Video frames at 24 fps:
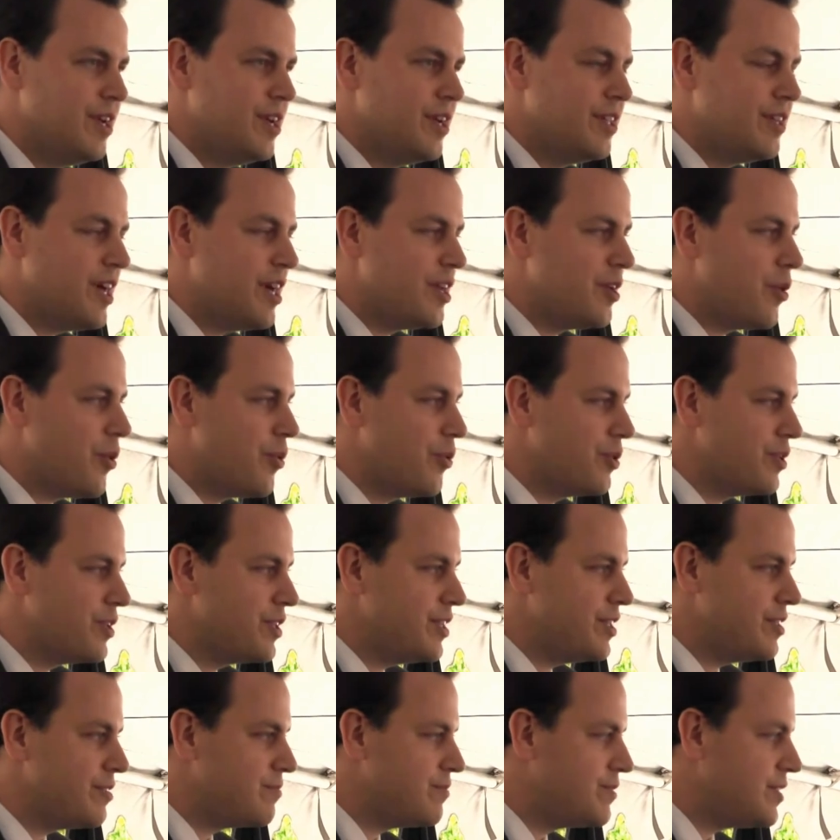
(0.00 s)
Not
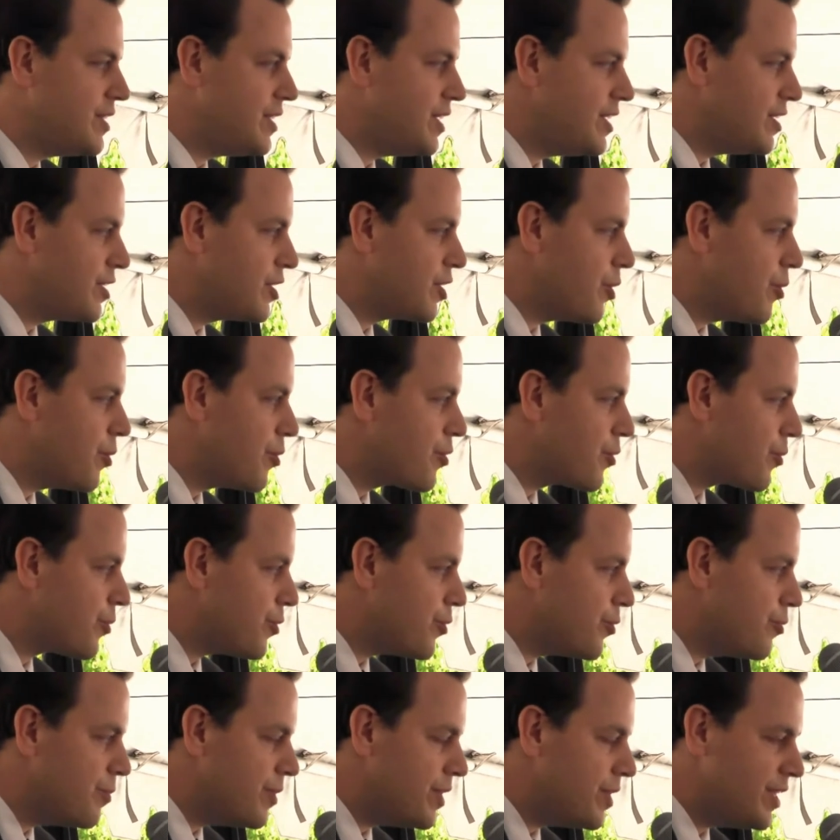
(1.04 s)
only did he go
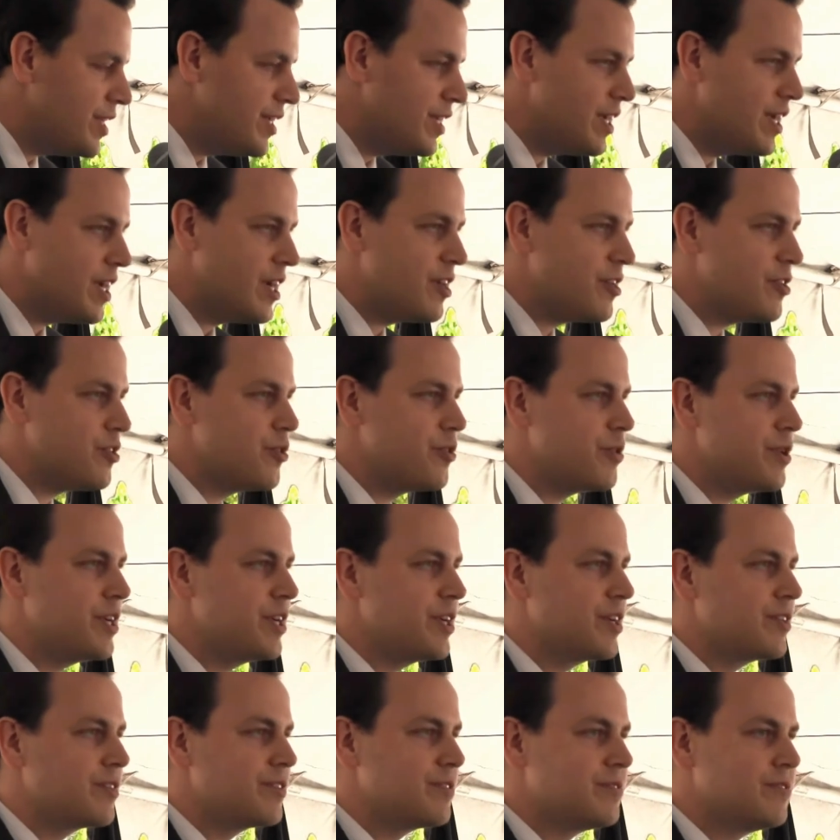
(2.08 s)
through many
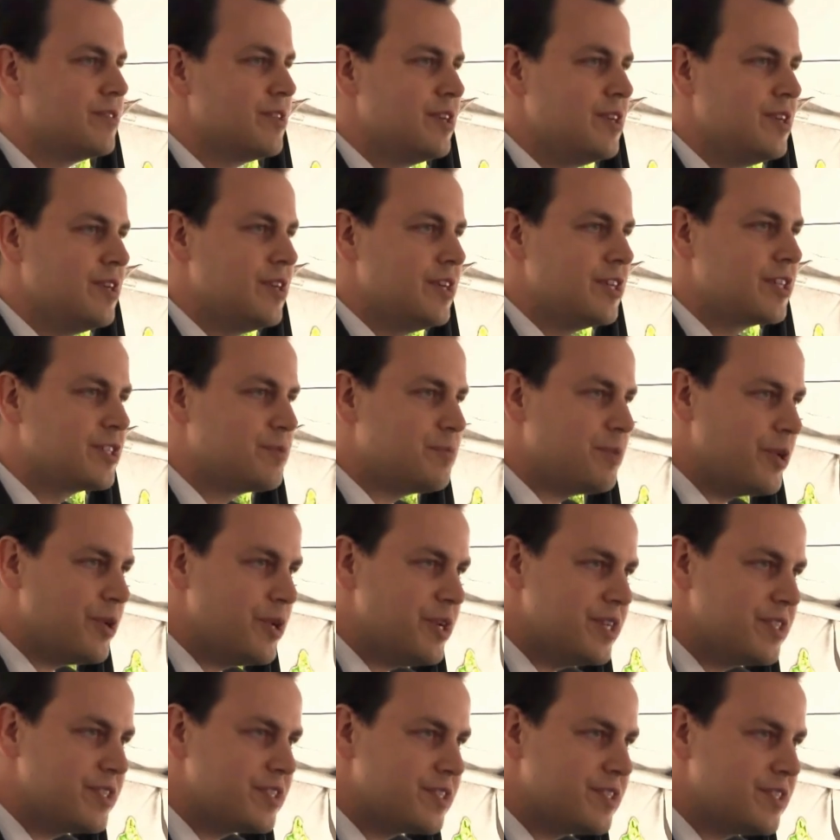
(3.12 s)
harrowing
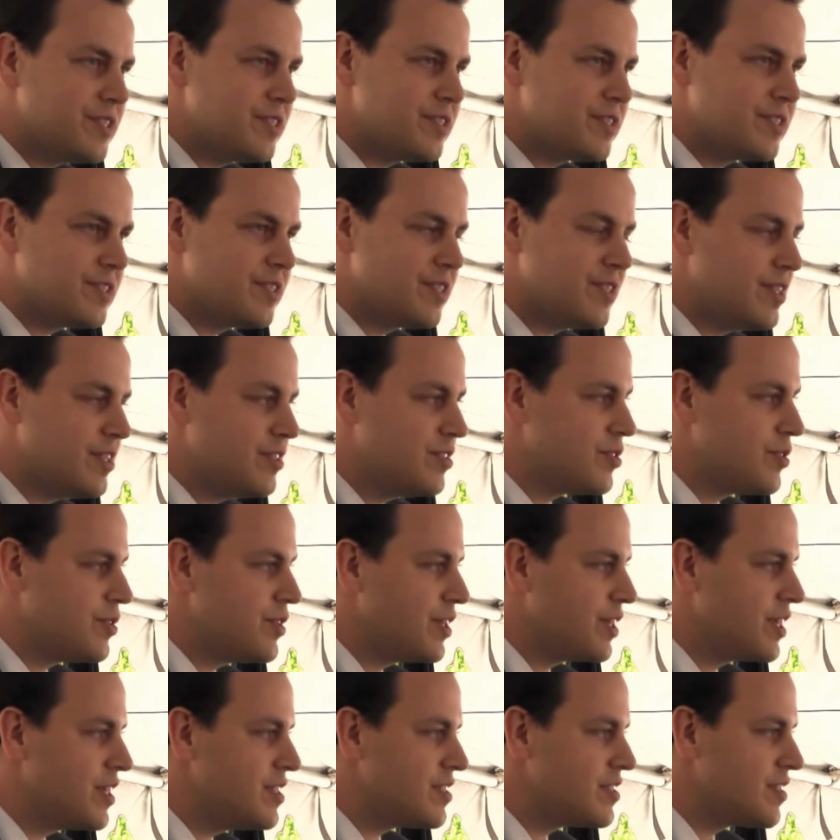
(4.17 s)
experiences during
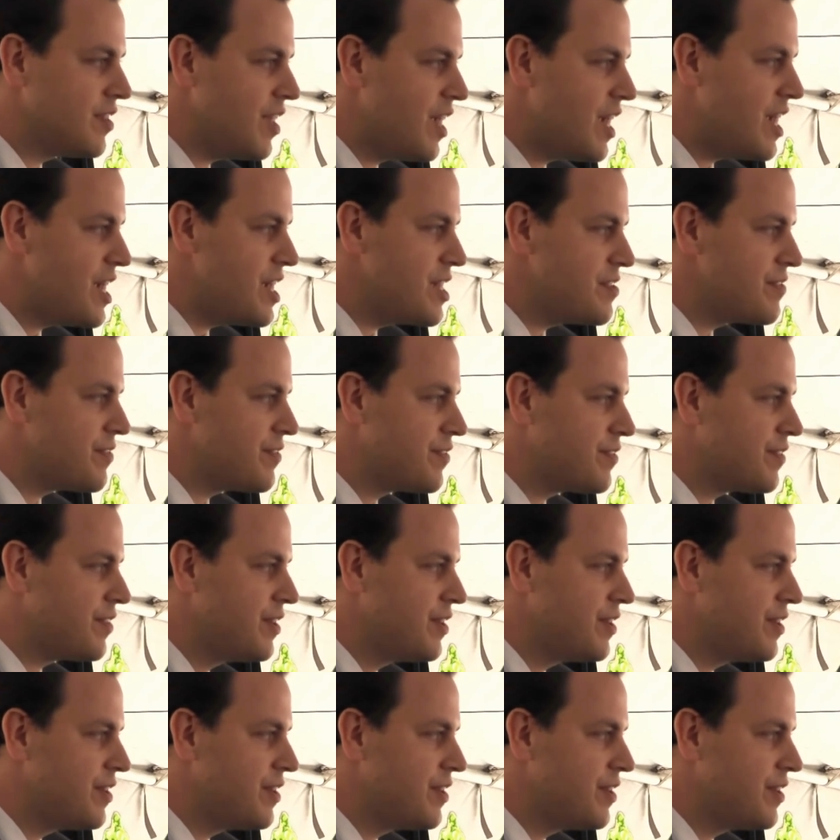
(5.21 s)
his life,